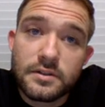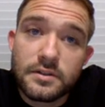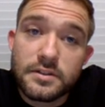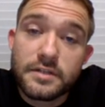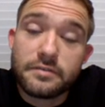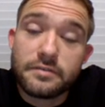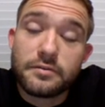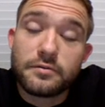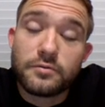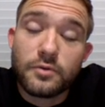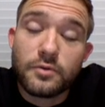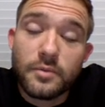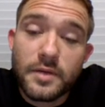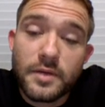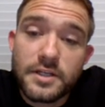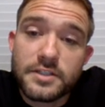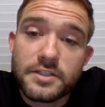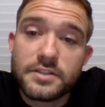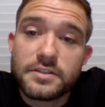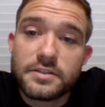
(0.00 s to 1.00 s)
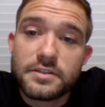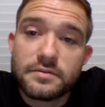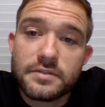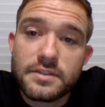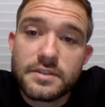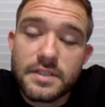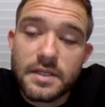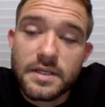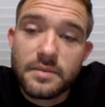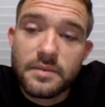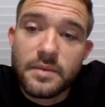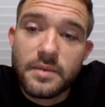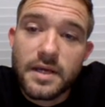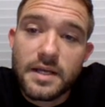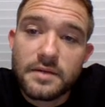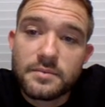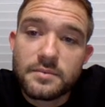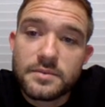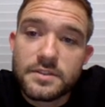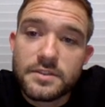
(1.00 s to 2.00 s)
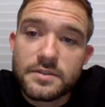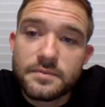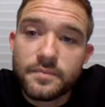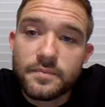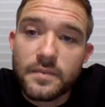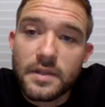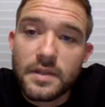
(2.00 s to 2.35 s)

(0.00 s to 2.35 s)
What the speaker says: different formations of the same atoms.